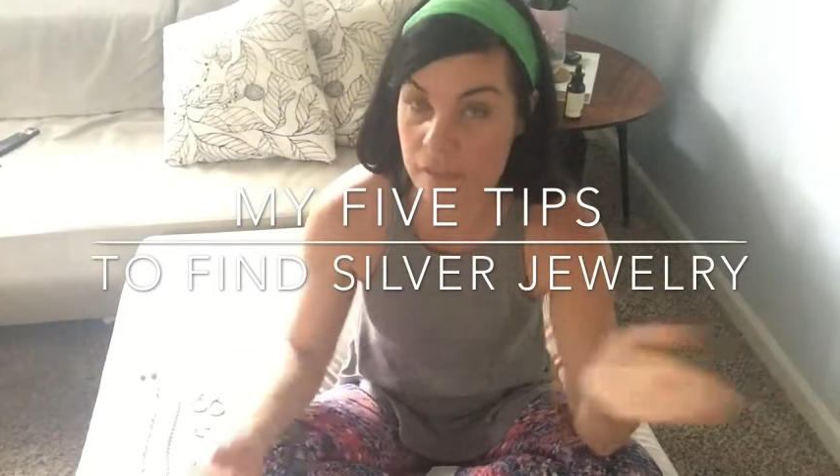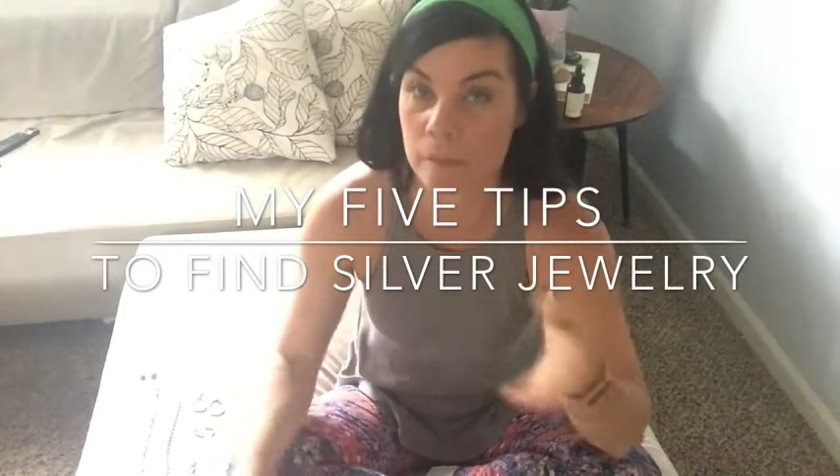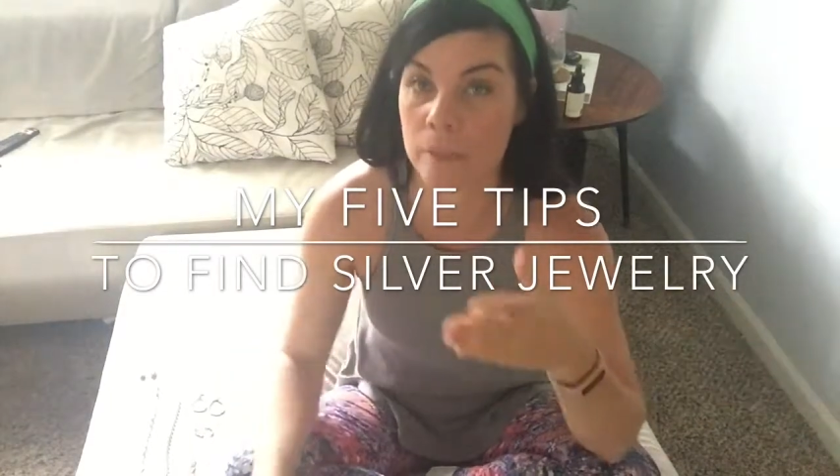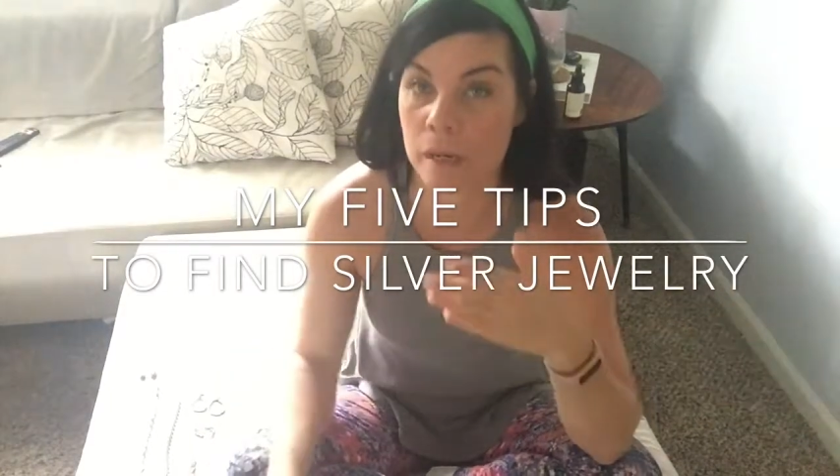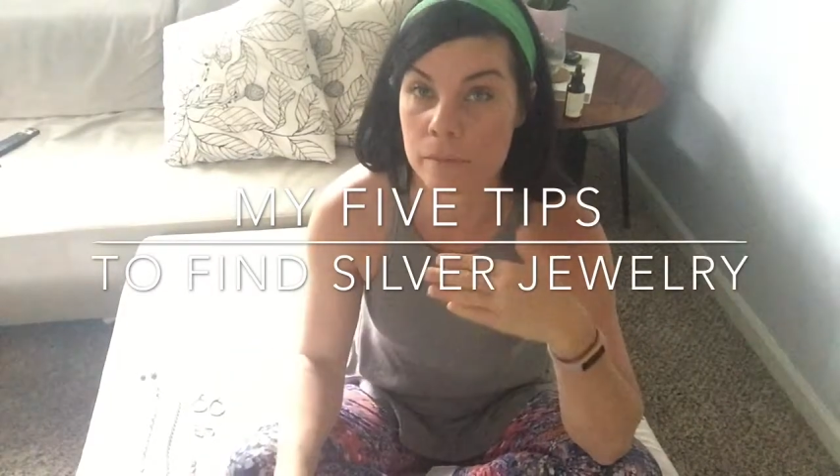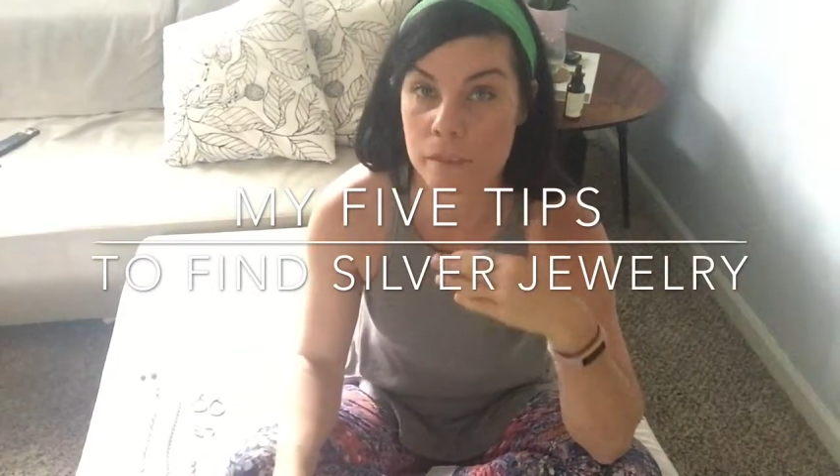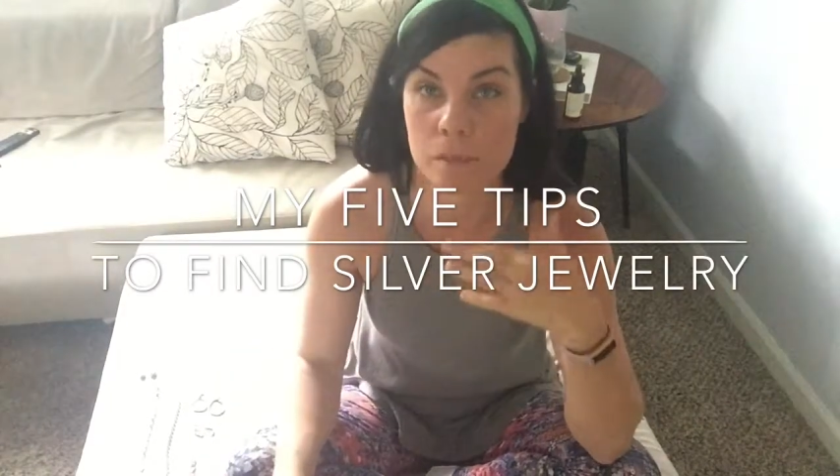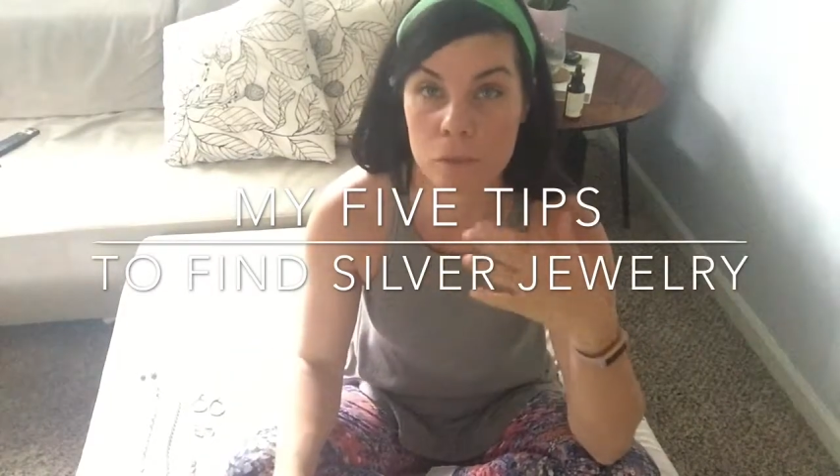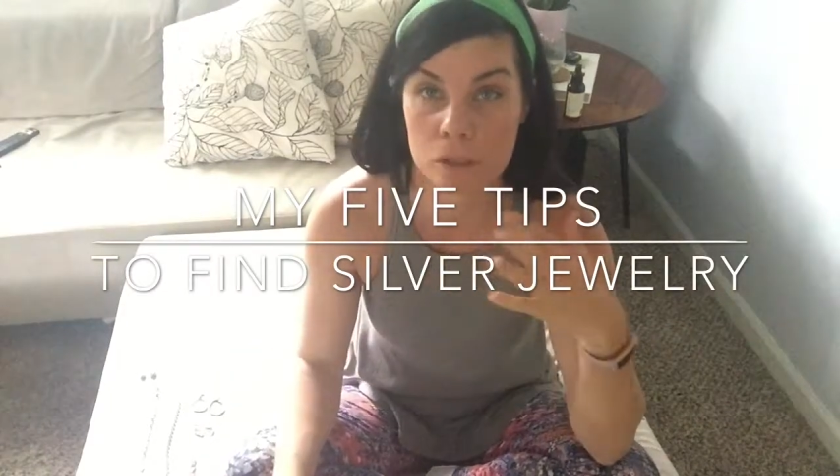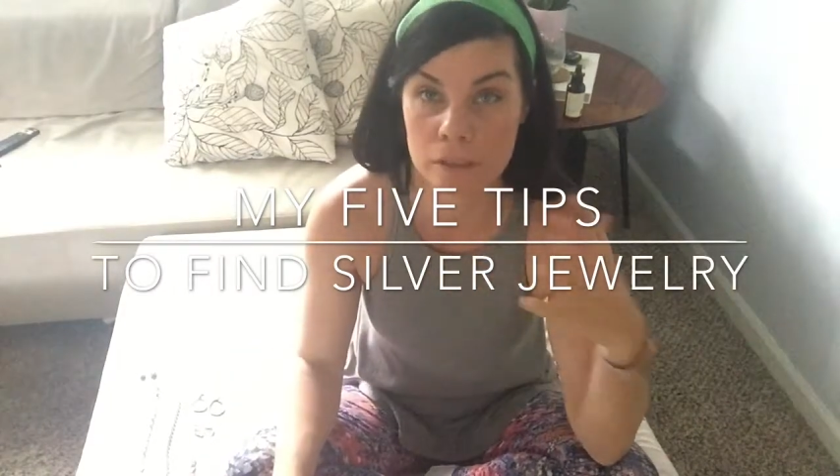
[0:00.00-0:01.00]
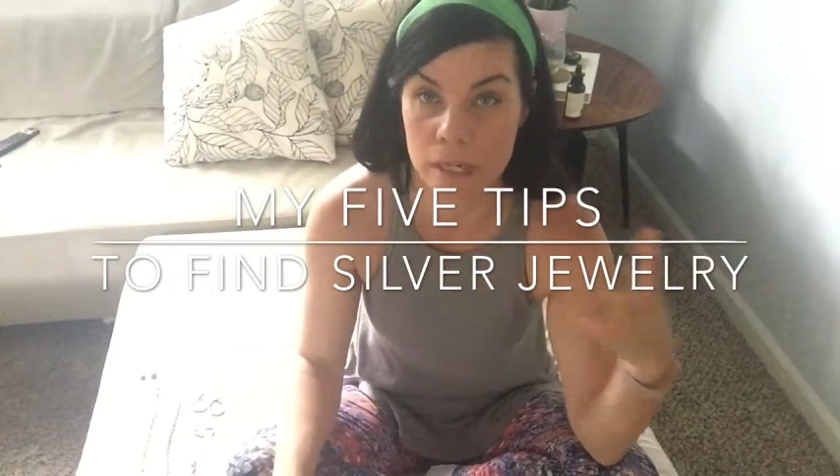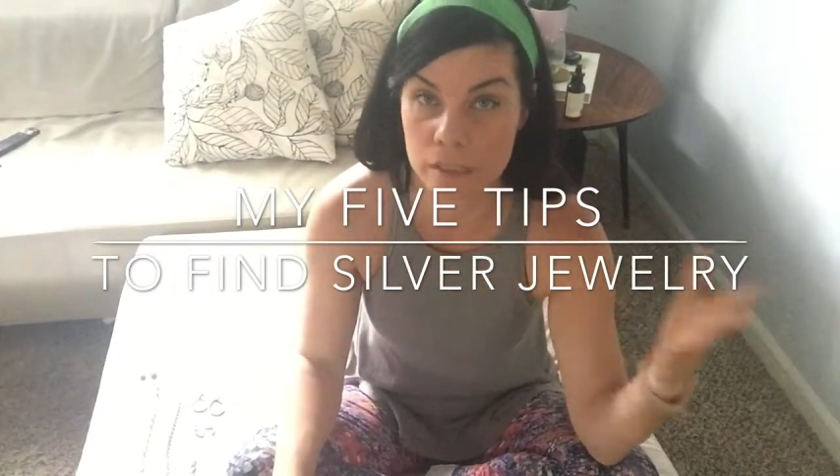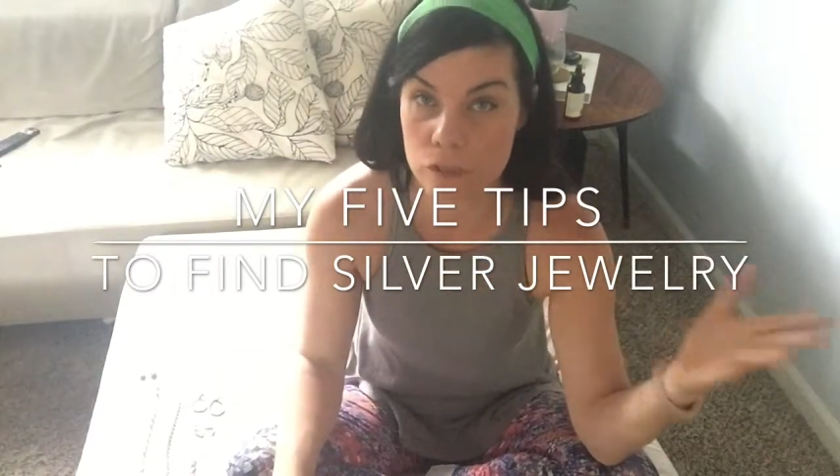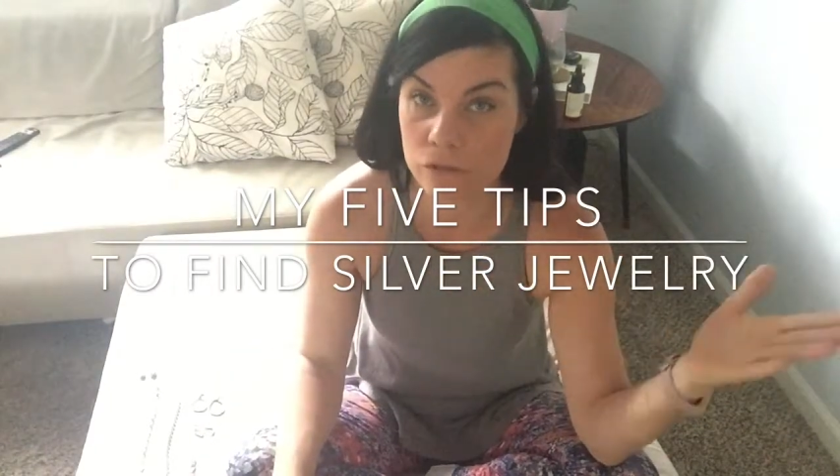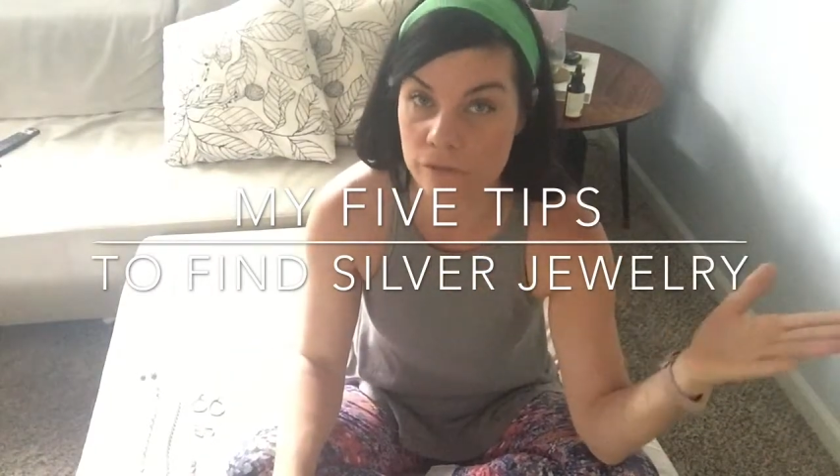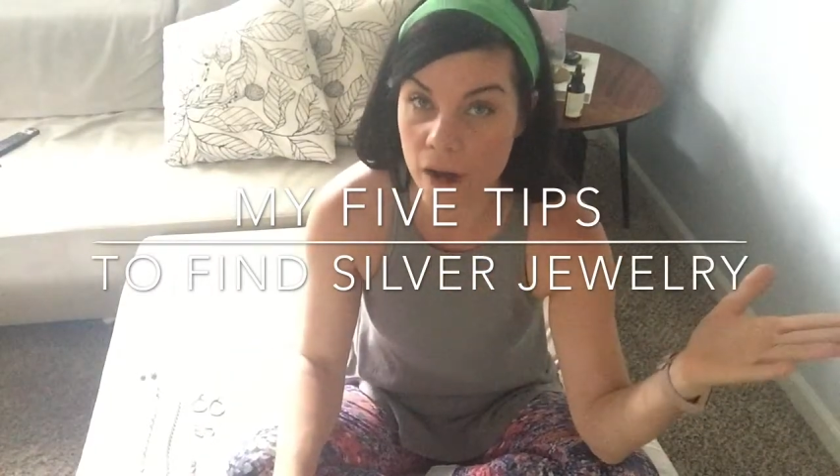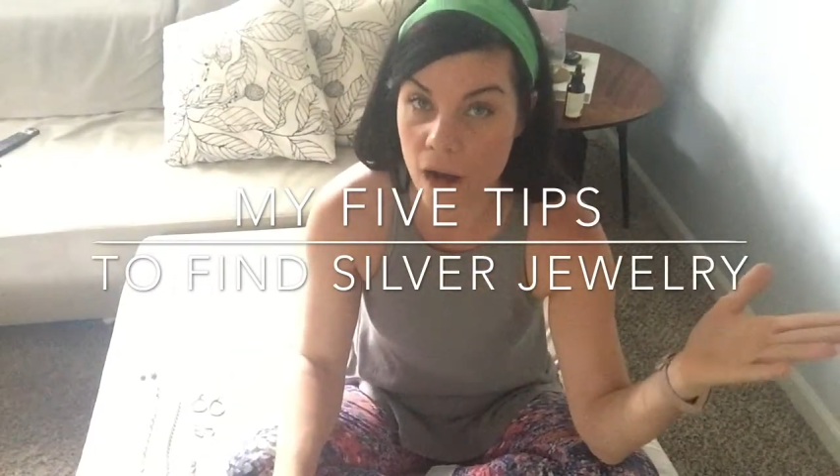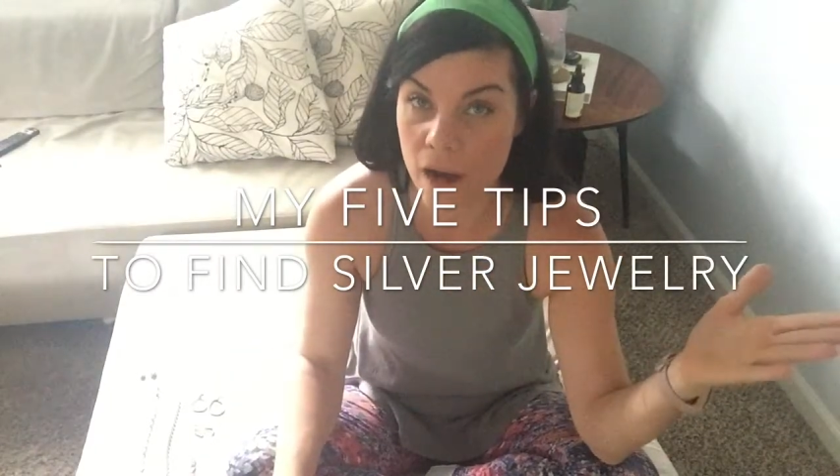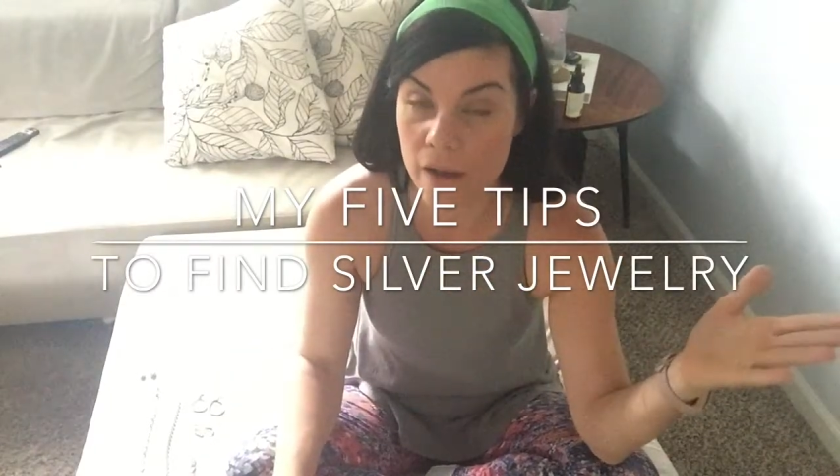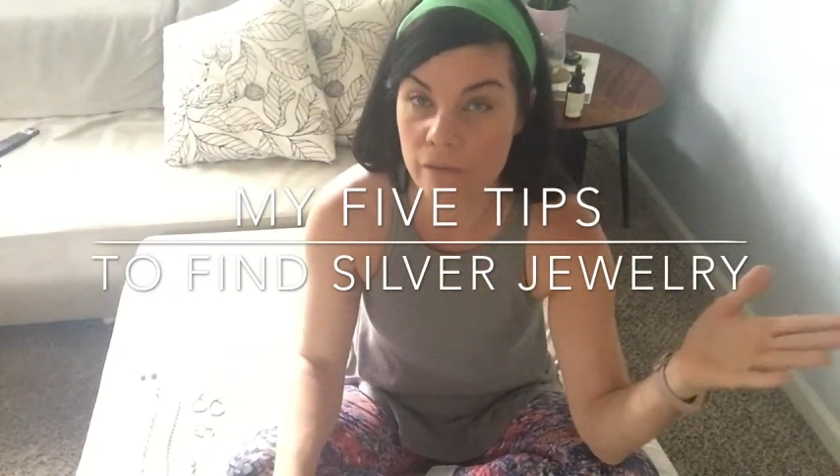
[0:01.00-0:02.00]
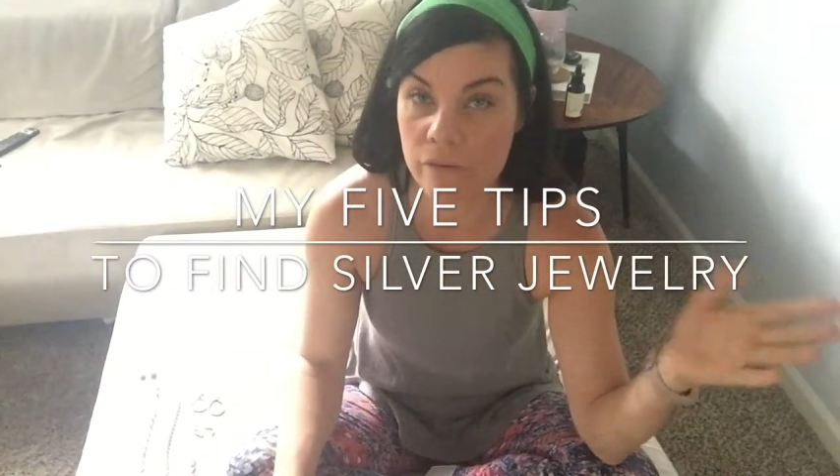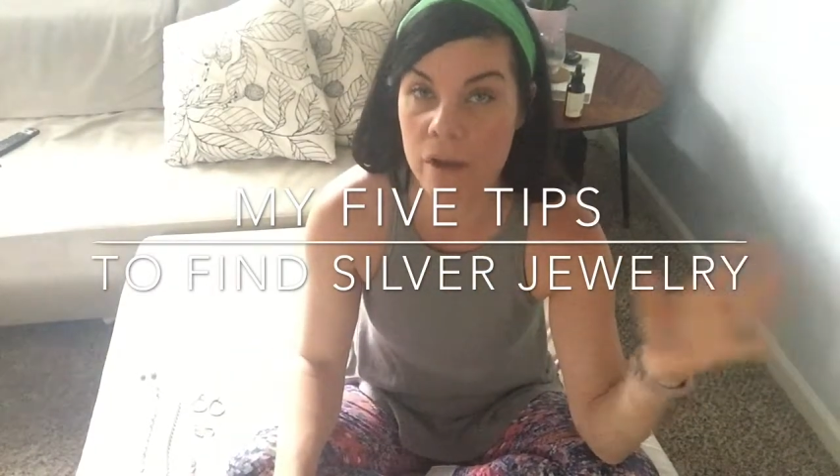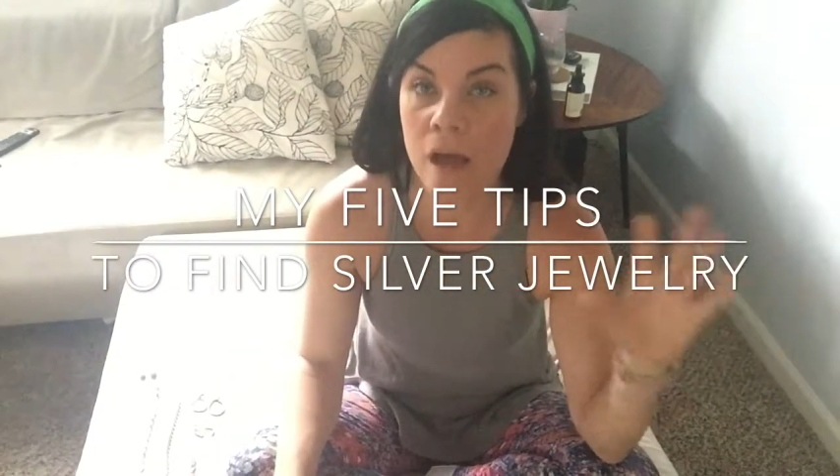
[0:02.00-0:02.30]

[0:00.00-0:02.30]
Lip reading: Sometimes it's marked 925.